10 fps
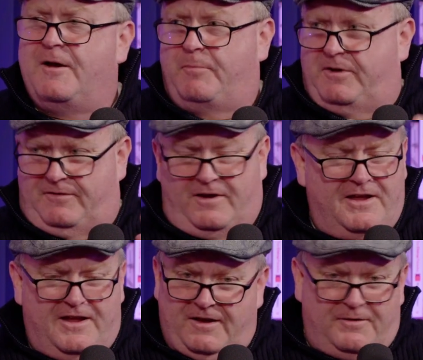But
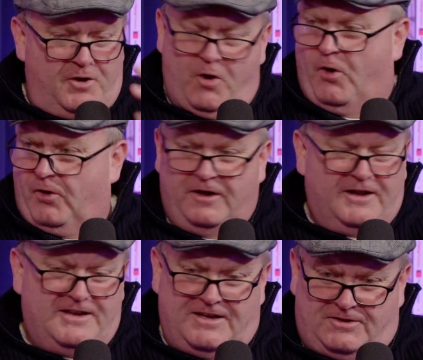no,
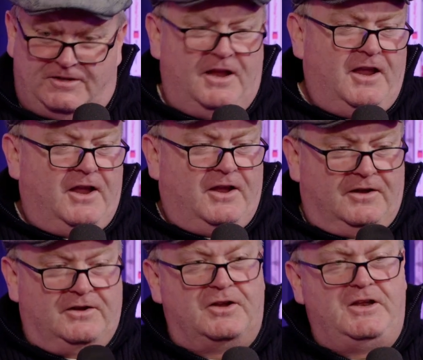you
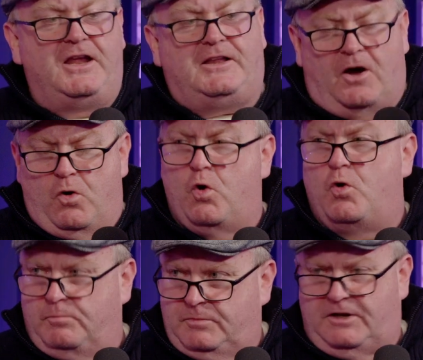need a
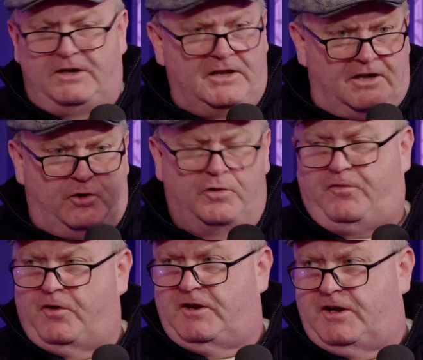home. You need a
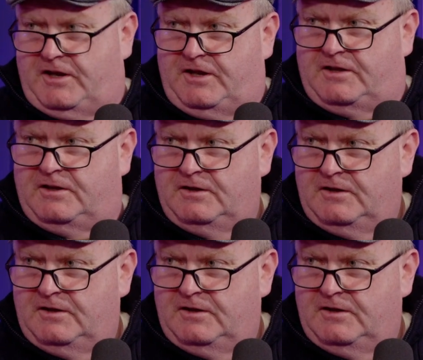roof over your head.